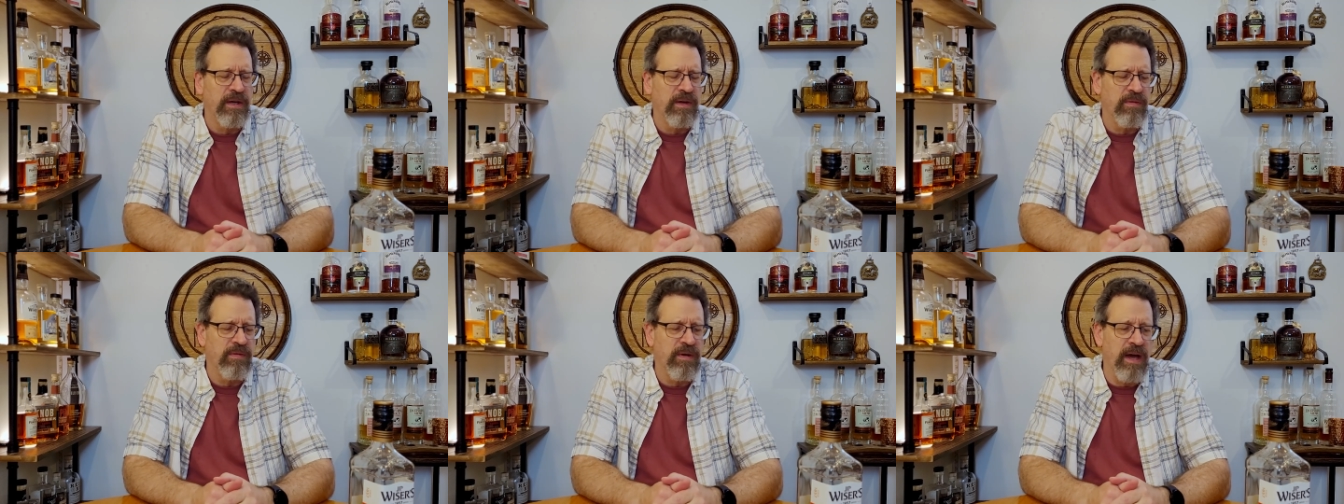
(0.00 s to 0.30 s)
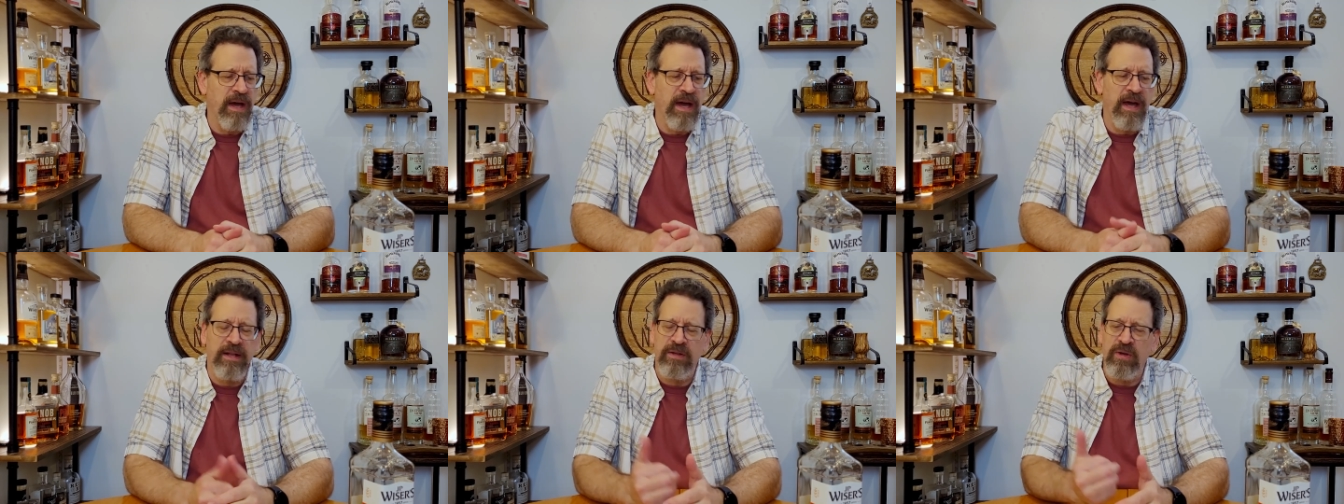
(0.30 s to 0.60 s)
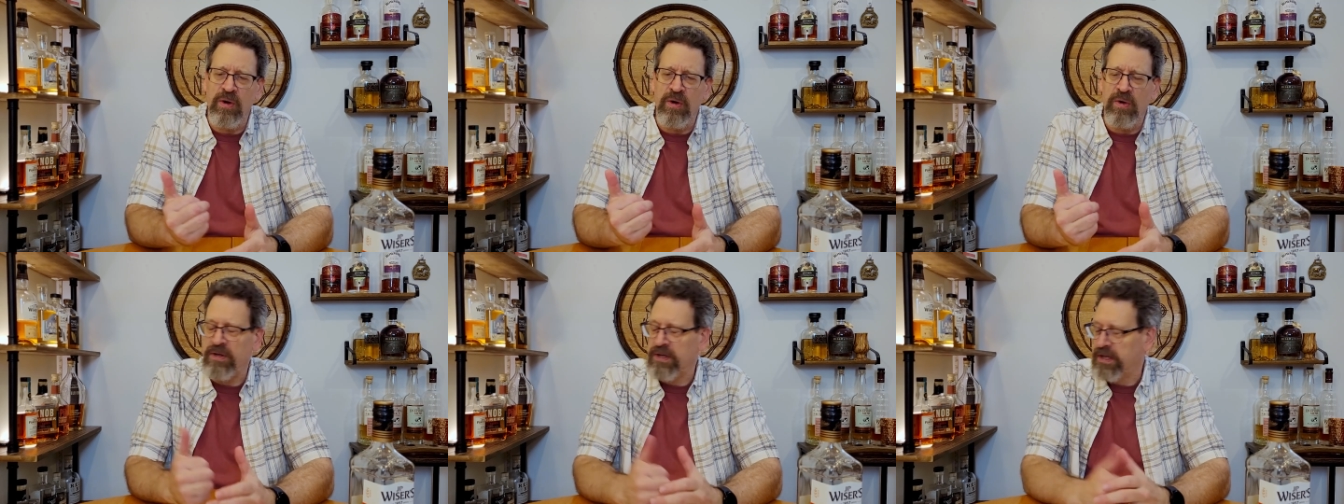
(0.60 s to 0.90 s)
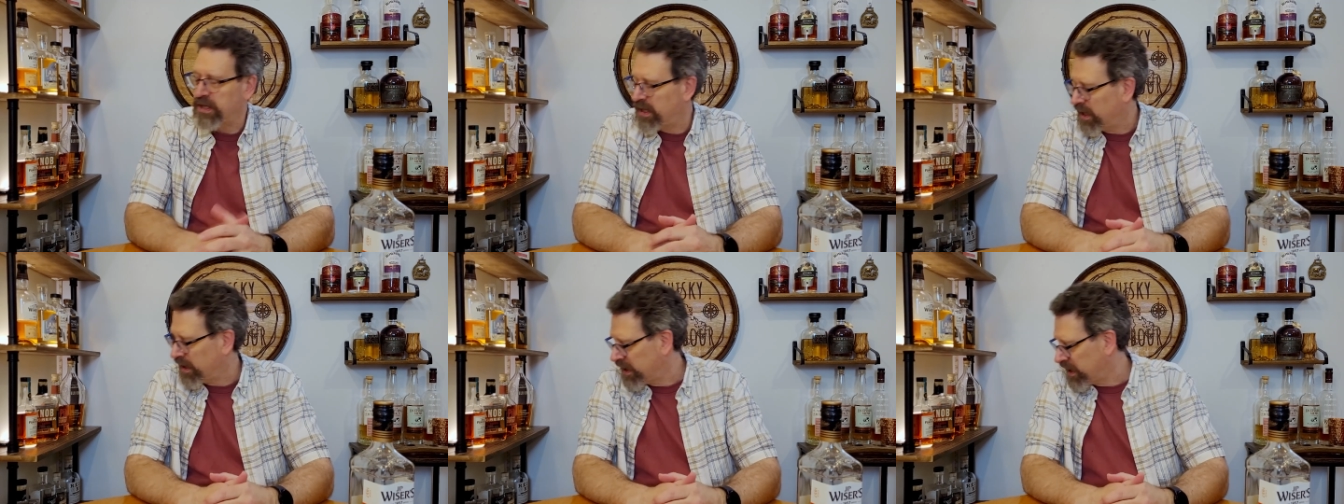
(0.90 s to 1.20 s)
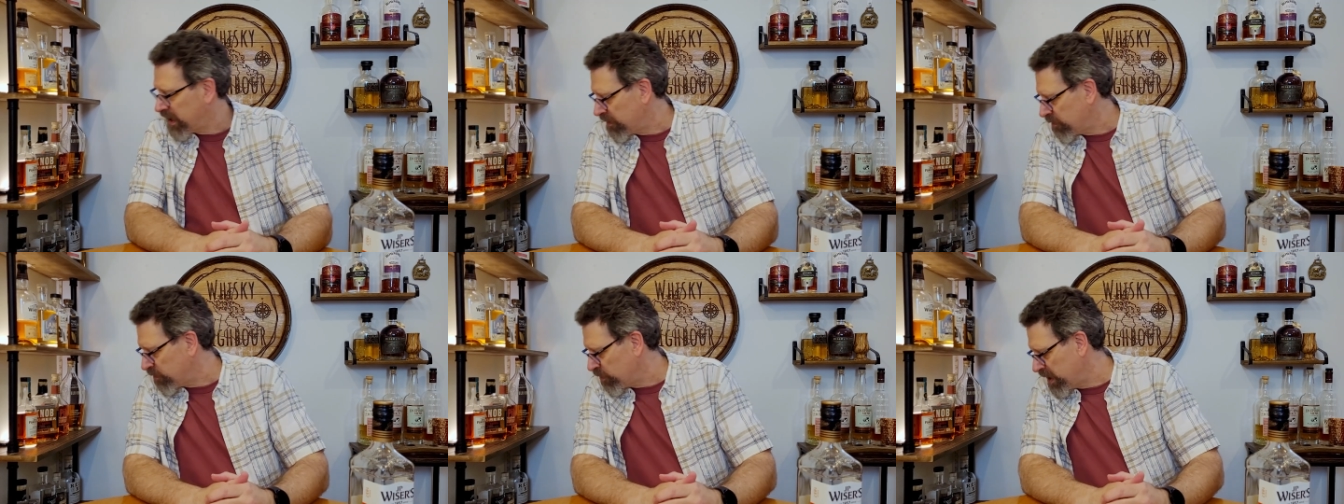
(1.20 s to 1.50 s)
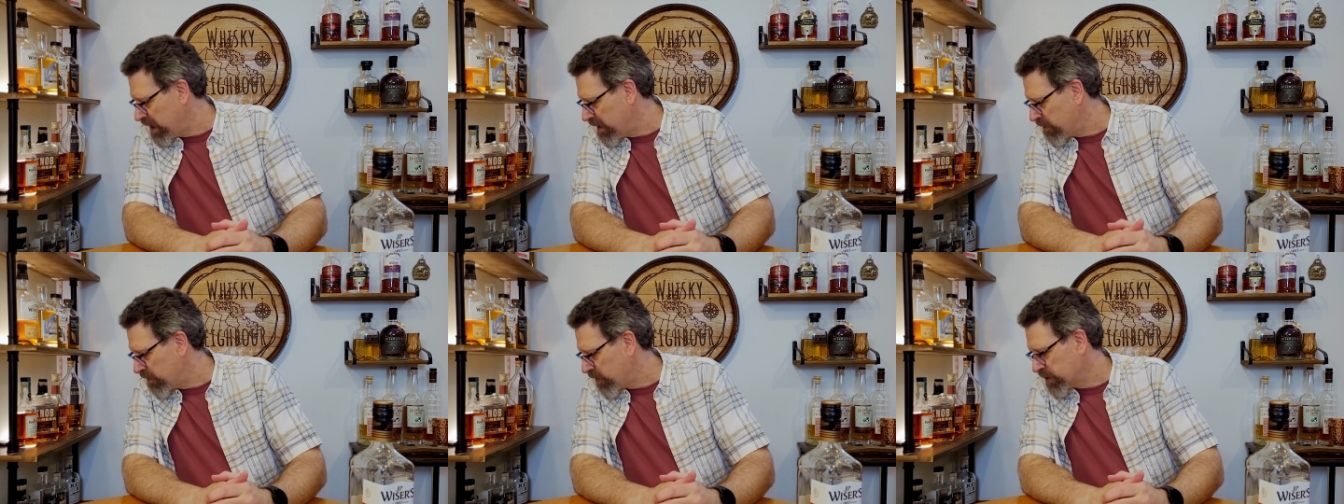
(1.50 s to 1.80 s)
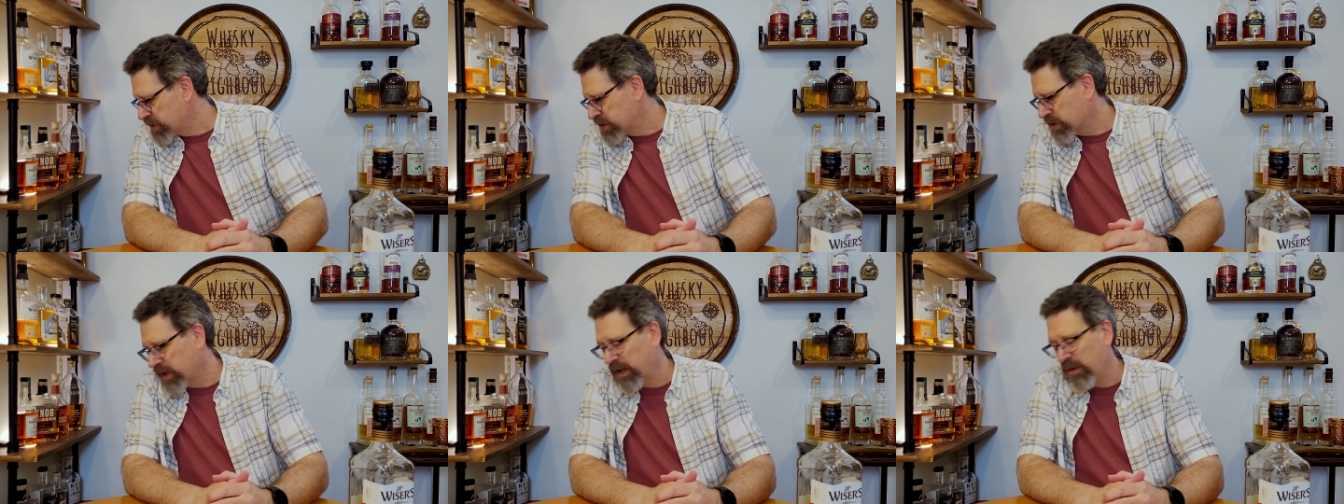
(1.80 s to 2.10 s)
well, no, Uigeadail had a way more
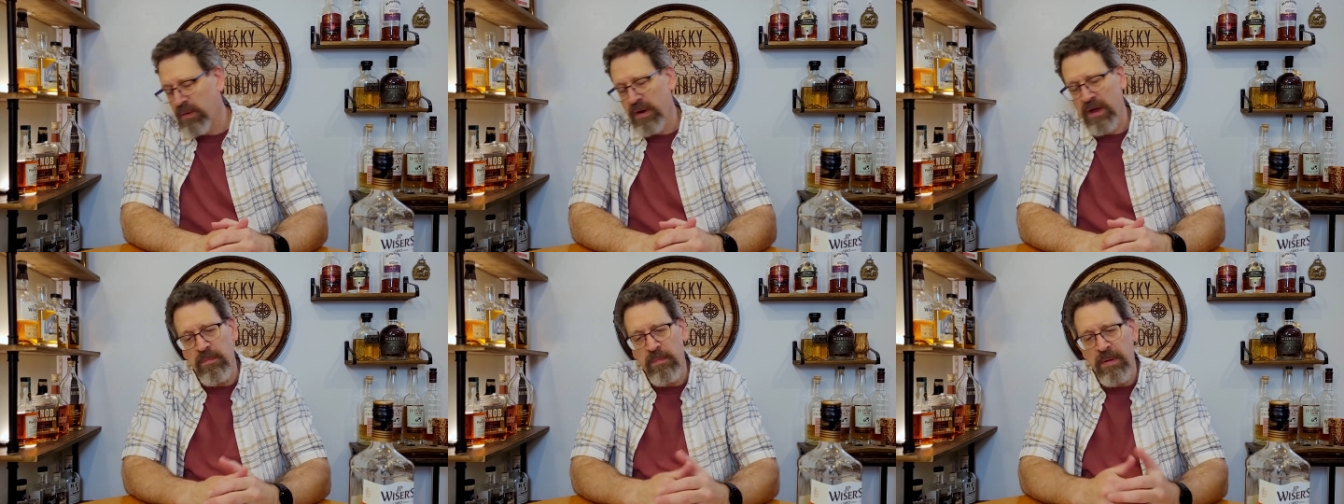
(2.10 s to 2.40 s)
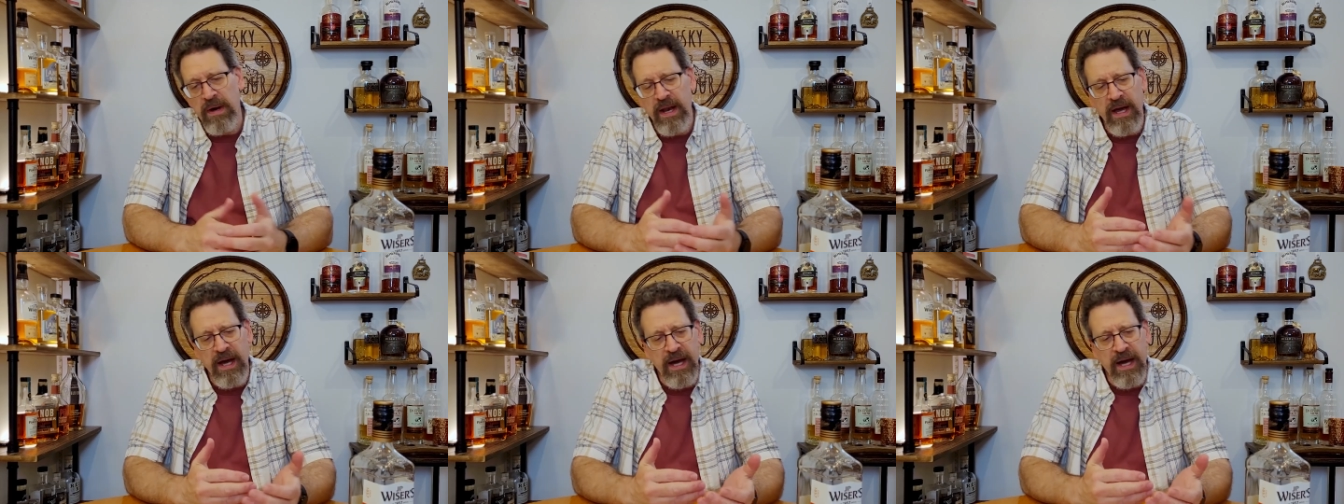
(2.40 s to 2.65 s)
journey with, but